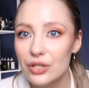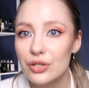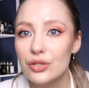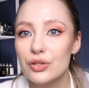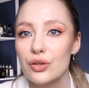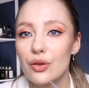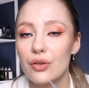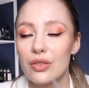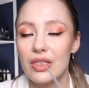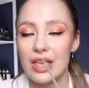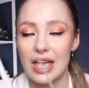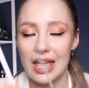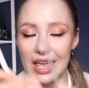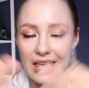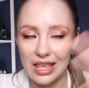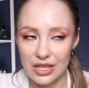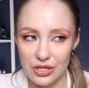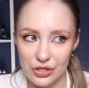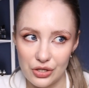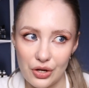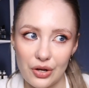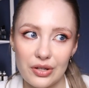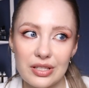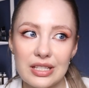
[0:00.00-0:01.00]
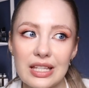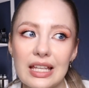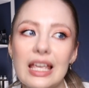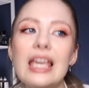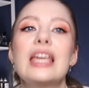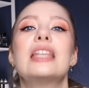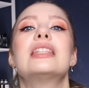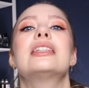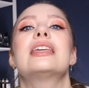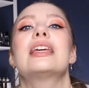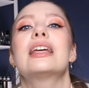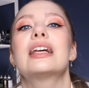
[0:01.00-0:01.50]
so the
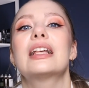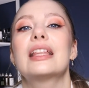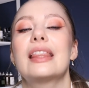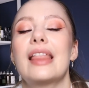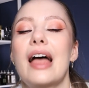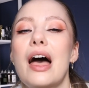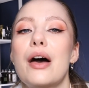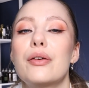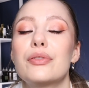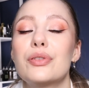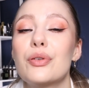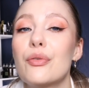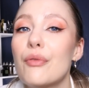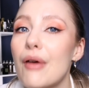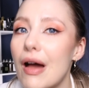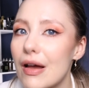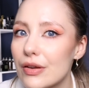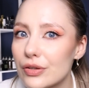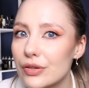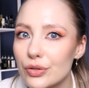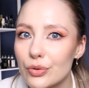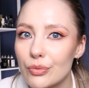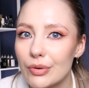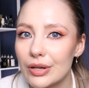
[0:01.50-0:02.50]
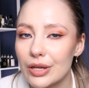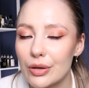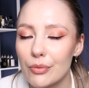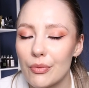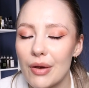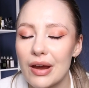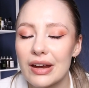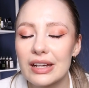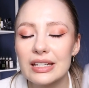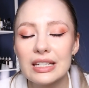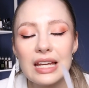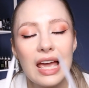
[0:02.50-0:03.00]
intoxicating cloud around you when you
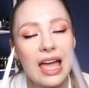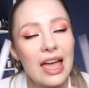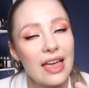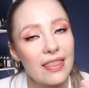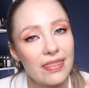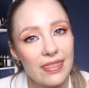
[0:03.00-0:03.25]
wear it.